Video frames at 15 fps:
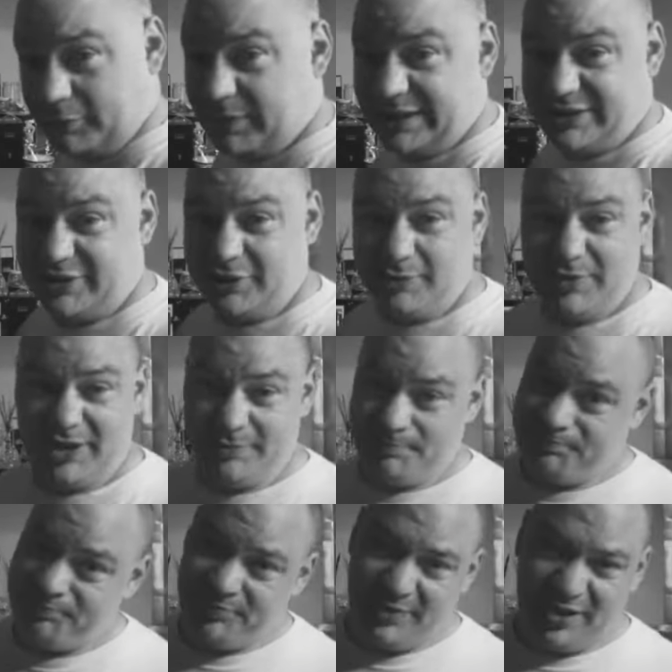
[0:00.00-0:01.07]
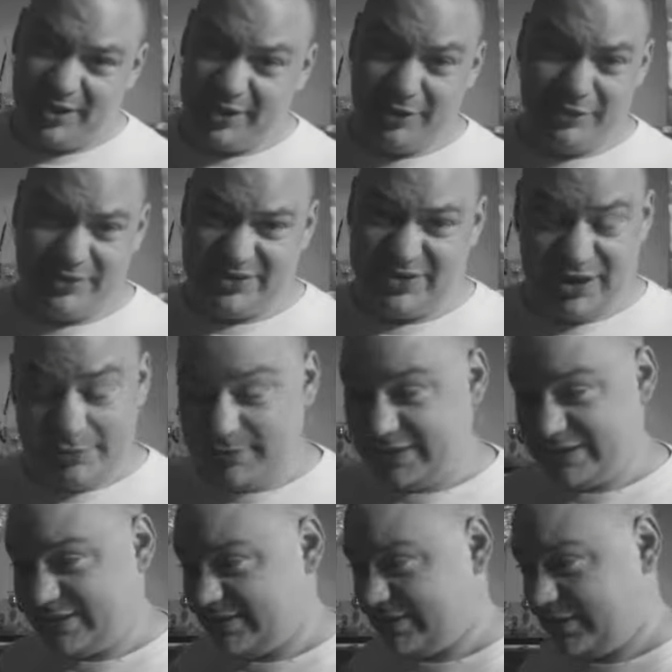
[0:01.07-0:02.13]
of my tubing, I go with
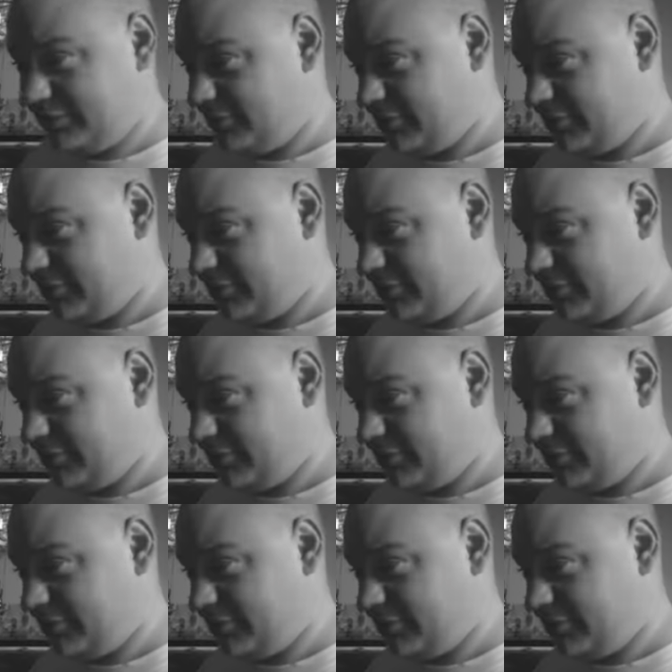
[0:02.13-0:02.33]
Cymex because I don't